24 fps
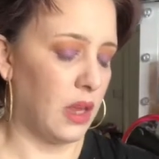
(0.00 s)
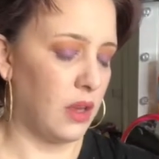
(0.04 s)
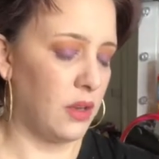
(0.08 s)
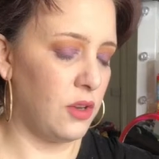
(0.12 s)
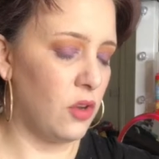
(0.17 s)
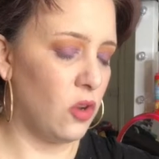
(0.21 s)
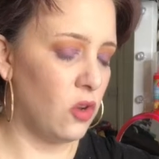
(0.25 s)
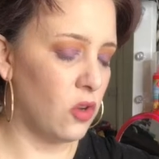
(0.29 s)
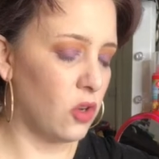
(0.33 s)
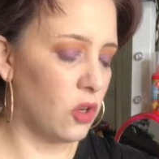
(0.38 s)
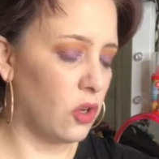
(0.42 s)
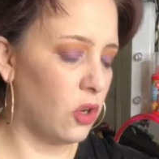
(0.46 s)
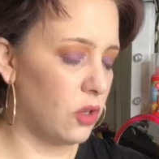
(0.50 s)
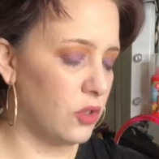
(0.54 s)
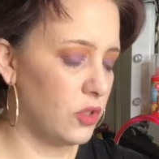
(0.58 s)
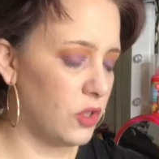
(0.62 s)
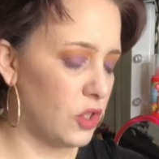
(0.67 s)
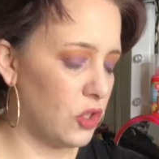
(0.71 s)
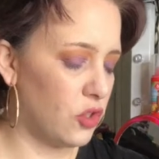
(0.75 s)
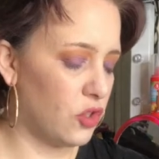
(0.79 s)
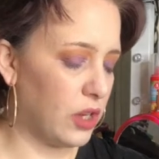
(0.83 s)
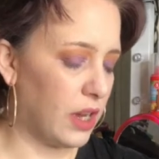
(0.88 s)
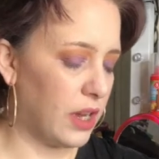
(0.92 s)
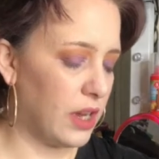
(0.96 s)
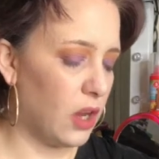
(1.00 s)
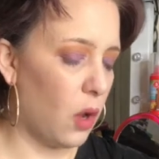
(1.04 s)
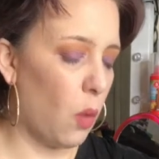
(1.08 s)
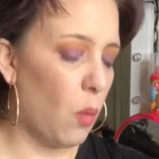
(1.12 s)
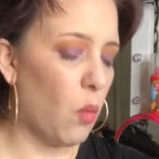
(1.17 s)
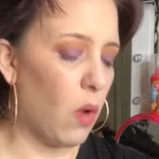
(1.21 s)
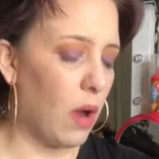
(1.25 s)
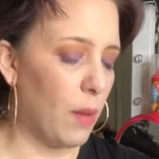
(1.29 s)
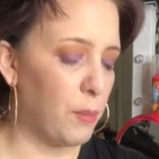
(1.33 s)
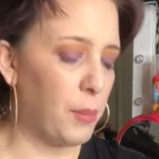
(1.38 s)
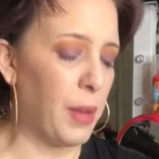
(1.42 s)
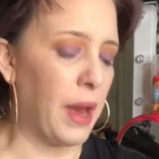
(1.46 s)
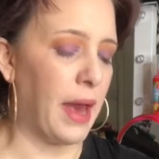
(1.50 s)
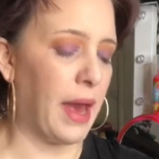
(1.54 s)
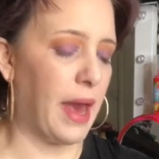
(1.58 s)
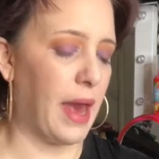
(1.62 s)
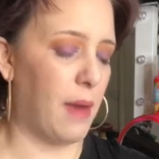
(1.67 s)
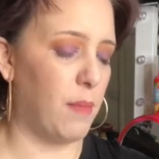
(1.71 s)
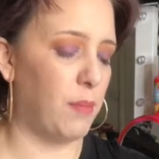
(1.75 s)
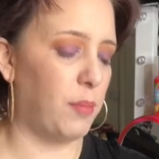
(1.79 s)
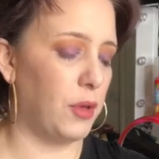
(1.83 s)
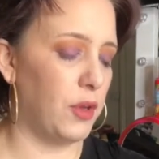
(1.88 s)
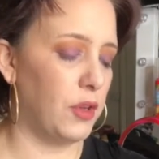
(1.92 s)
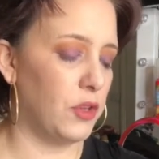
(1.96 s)
not concentrate on one
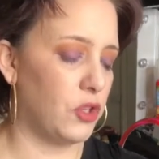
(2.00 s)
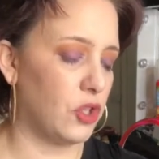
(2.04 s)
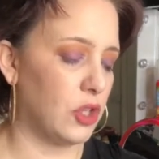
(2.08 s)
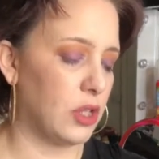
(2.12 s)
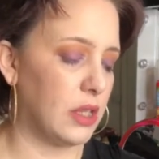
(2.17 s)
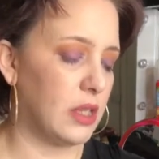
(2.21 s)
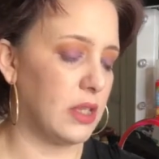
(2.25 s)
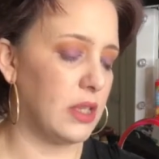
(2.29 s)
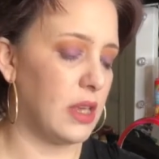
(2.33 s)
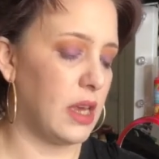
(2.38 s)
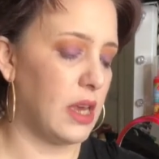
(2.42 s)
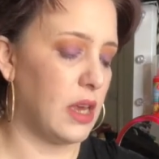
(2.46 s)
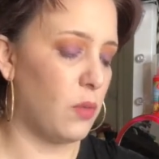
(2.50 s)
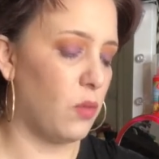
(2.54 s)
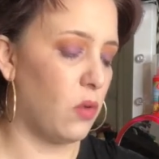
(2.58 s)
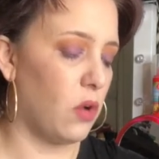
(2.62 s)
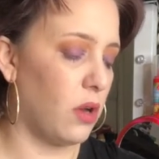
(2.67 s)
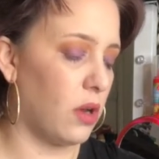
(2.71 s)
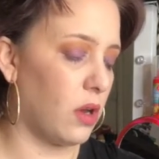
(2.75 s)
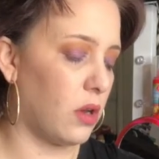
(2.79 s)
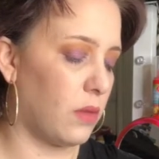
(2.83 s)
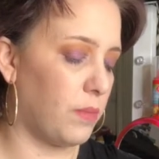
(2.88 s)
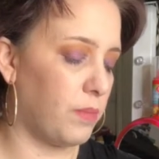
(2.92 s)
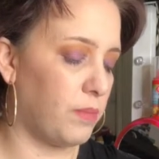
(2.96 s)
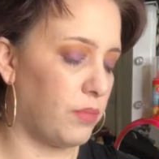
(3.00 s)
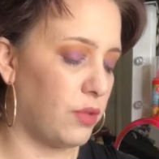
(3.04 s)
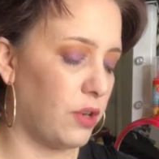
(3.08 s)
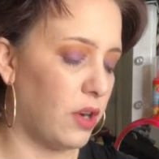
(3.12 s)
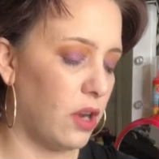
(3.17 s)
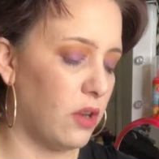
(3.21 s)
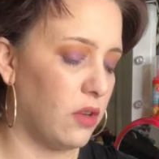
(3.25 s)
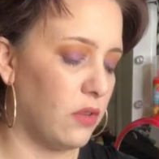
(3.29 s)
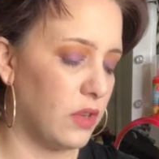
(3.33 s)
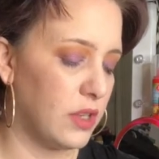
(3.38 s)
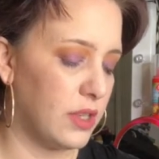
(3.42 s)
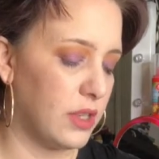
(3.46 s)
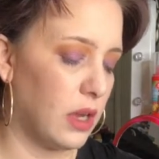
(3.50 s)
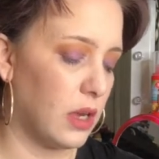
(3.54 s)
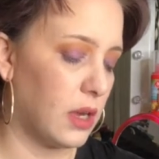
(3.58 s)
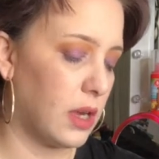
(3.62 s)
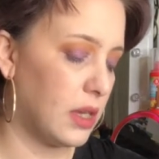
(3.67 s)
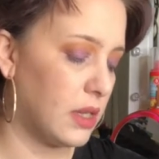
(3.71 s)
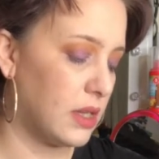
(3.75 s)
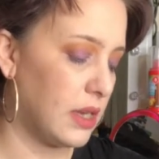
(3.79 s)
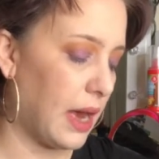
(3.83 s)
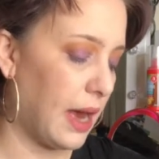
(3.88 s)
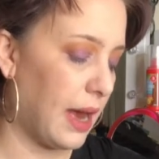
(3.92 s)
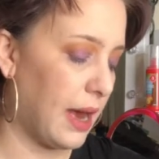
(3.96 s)
pan, but just see what progress I
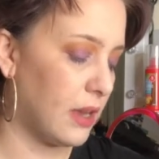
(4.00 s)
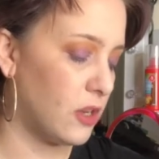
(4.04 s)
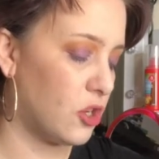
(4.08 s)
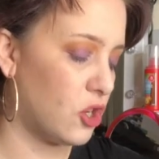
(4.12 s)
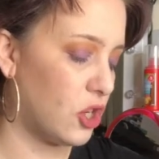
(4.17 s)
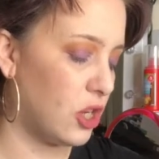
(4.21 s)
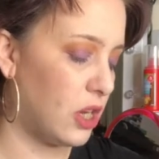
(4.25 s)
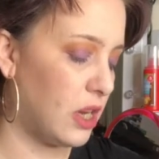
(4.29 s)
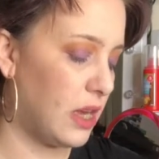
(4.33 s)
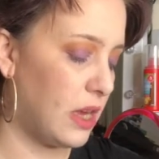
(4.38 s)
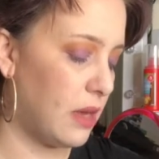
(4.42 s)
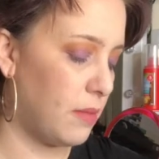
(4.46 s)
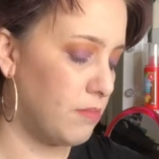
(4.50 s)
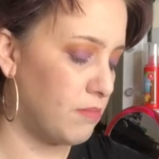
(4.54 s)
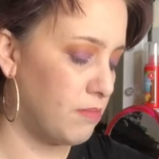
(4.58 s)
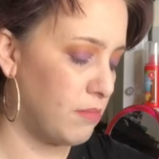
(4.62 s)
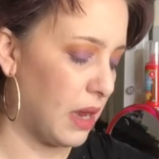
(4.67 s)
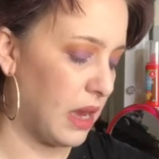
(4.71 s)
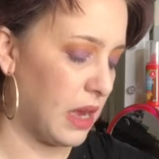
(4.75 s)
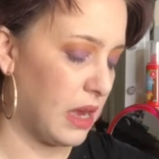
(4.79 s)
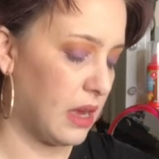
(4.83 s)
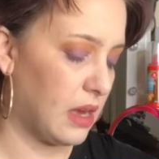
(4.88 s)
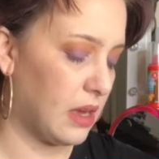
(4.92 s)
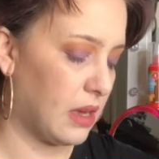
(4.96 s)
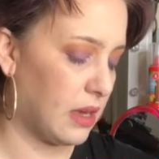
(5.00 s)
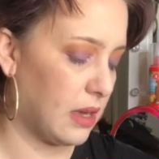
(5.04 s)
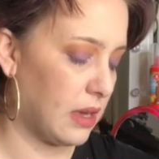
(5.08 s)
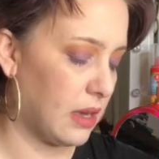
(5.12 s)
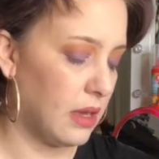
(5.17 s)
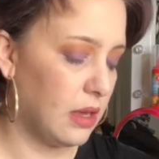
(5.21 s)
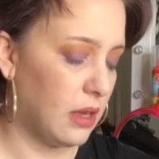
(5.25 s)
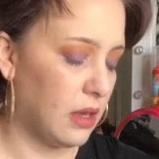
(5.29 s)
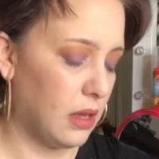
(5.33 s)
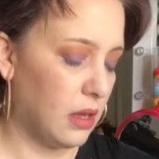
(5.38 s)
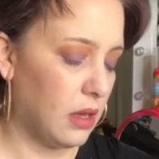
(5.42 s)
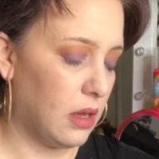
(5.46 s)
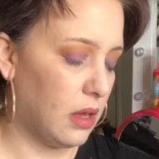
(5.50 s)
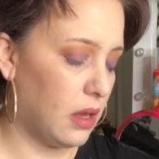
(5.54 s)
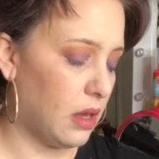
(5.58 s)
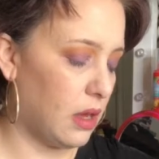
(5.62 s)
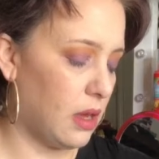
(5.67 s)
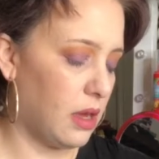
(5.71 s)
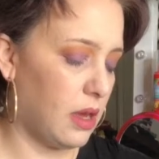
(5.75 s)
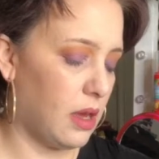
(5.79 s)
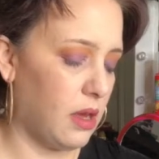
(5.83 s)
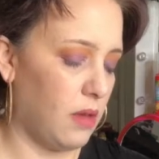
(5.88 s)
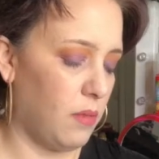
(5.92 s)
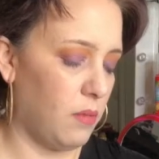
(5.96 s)
could actually make
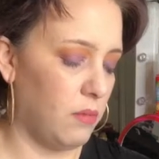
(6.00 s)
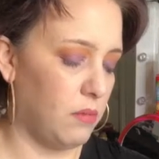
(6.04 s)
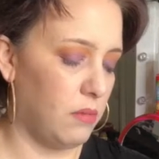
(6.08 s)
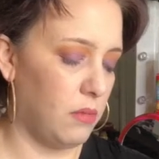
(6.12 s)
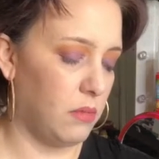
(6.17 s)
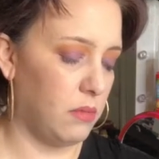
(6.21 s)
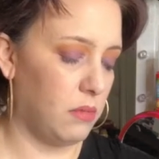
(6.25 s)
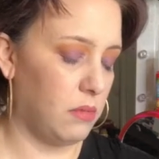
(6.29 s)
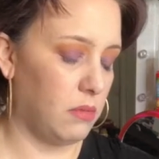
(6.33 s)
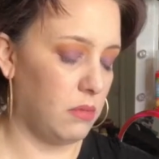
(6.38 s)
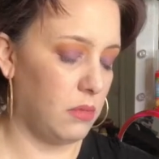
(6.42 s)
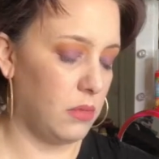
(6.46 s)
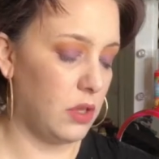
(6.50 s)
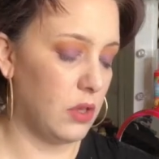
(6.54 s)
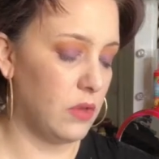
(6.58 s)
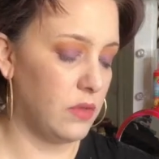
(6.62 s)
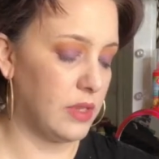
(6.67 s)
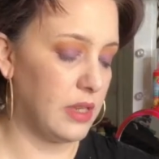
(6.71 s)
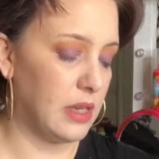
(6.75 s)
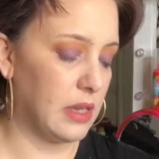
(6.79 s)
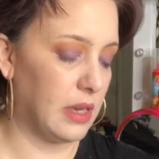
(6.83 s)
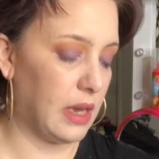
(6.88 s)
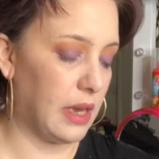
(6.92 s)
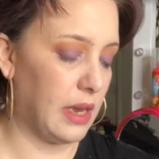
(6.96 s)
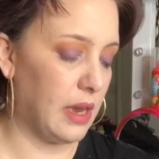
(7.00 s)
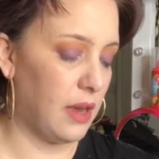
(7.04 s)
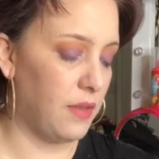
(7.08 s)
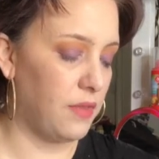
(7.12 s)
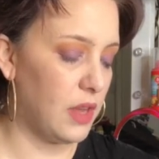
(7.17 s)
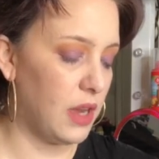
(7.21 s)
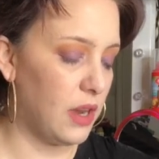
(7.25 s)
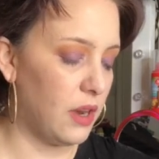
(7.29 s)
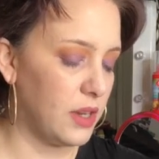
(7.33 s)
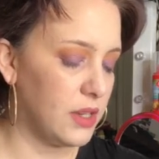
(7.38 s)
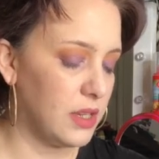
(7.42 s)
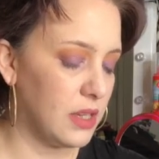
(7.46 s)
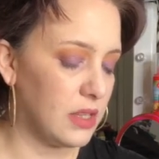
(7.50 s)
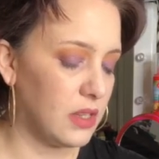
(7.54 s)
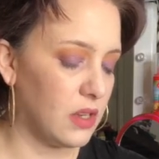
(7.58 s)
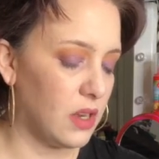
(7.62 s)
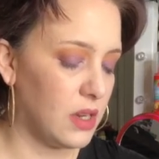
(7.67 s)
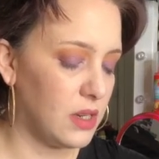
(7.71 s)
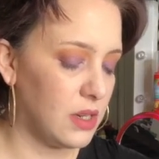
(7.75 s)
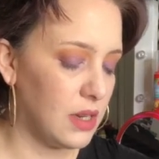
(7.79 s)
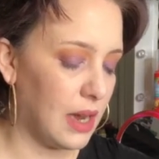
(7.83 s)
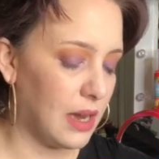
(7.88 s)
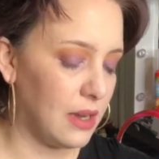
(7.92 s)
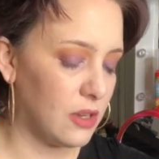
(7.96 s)
using it. And then I
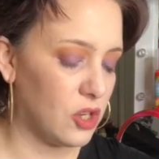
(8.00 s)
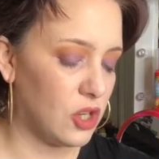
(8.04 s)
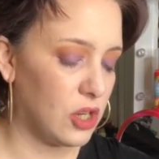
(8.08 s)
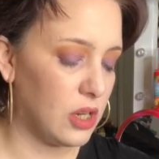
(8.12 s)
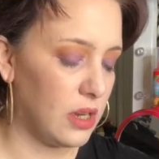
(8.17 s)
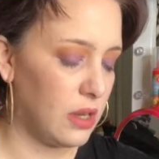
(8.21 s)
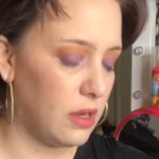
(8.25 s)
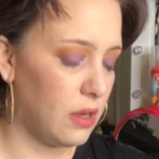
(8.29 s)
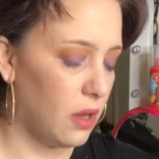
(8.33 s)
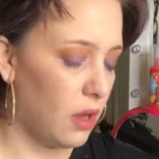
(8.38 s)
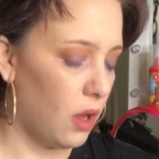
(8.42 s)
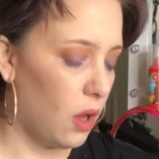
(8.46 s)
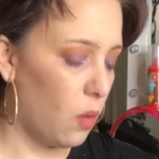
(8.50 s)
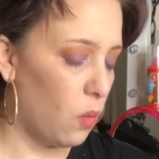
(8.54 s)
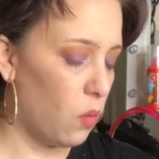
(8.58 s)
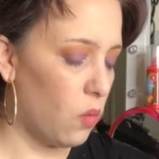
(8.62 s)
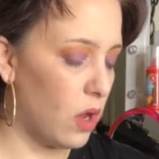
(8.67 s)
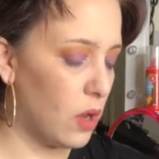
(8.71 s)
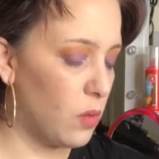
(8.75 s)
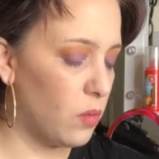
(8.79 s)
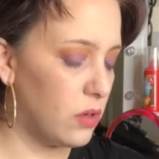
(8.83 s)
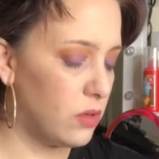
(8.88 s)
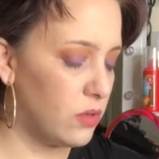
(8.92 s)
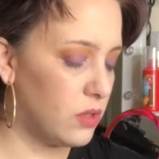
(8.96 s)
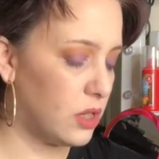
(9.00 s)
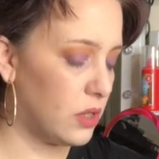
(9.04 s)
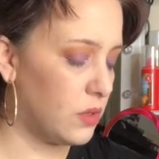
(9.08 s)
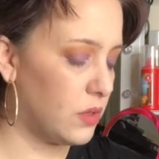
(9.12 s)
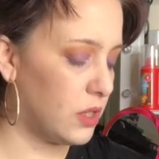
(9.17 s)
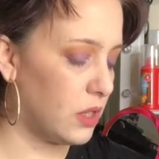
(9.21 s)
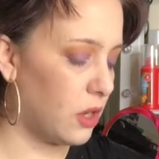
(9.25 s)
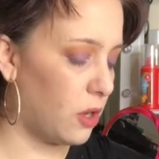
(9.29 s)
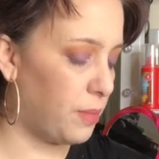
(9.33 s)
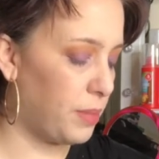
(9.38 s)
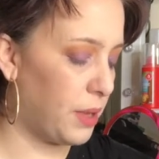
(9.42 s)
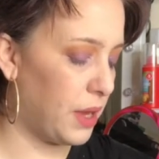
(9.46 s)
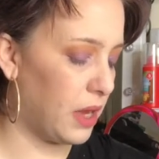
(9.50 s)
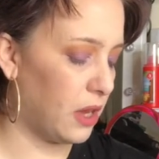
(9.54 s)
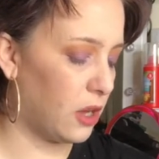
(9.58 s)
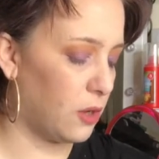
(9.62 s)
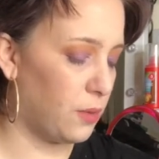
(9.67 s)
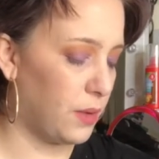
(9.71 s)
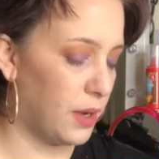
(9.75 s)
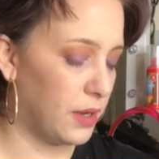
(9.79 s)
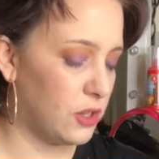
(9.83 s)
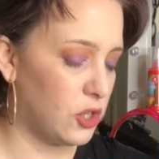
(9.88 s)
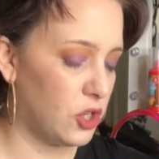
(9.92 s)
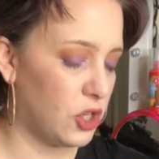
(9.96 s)
decided actually what I will do is I'll
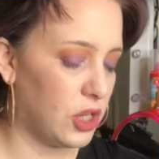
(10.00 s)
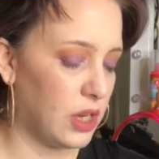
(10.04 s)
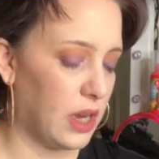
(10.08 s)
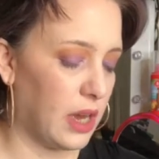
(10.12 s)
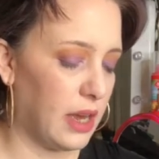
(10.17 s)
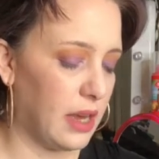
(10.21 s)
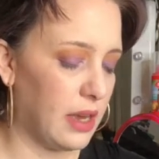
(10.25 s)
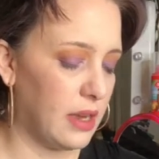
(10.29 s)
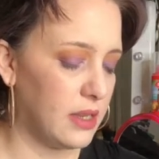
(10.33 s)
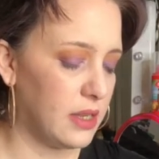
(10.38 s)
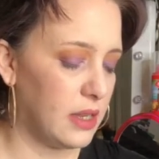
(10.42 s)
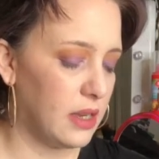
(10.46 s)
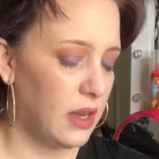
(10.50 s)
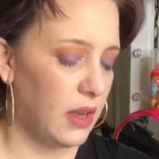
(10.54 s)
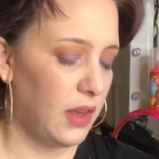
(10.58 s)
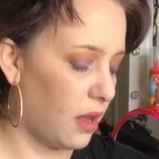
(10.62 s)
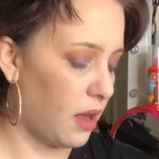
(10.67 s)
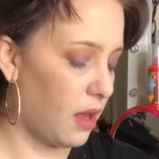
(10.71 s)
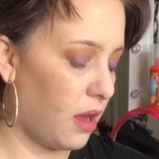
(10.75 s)
pick one shade.